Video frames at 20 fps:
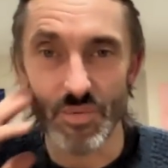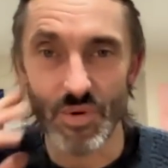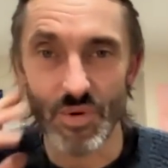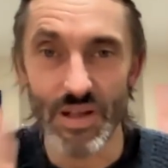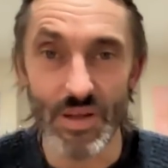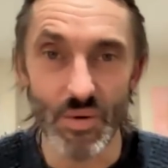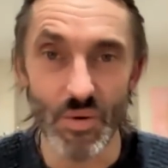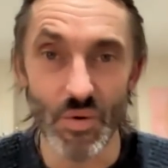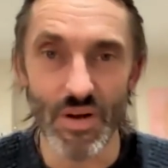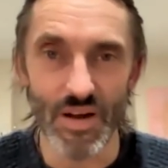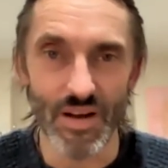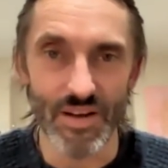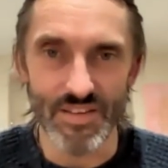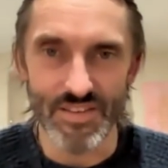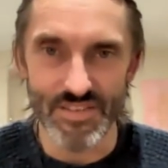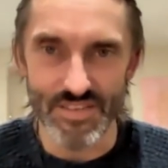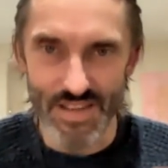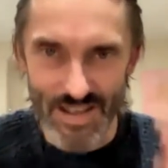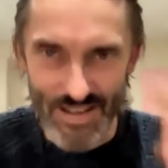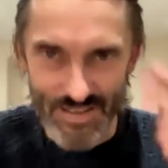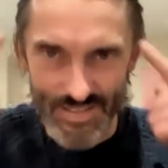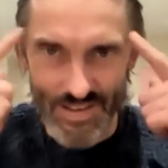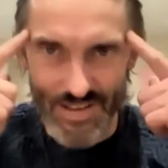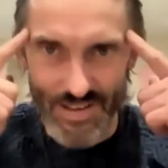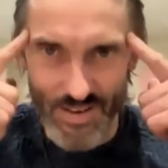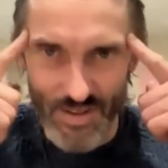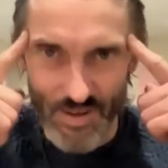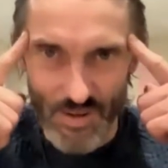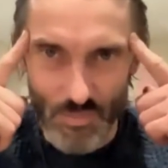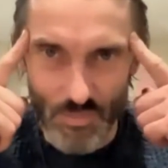where you're kind of sat there
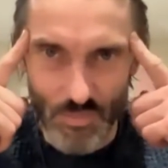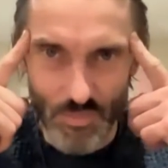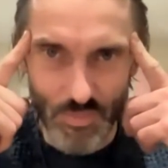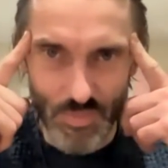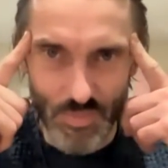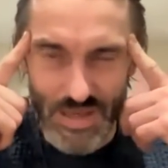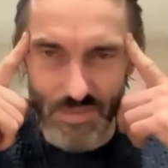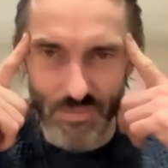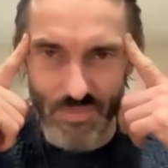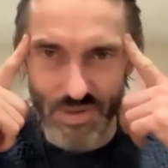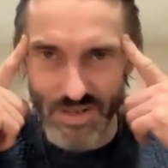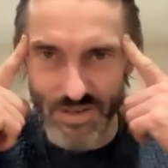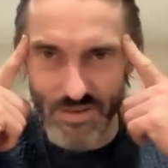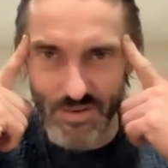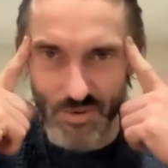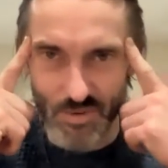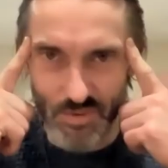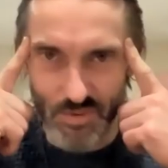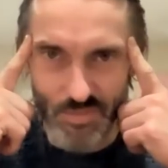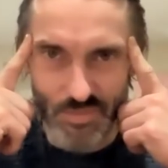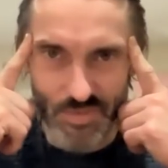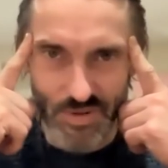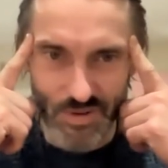like beaming your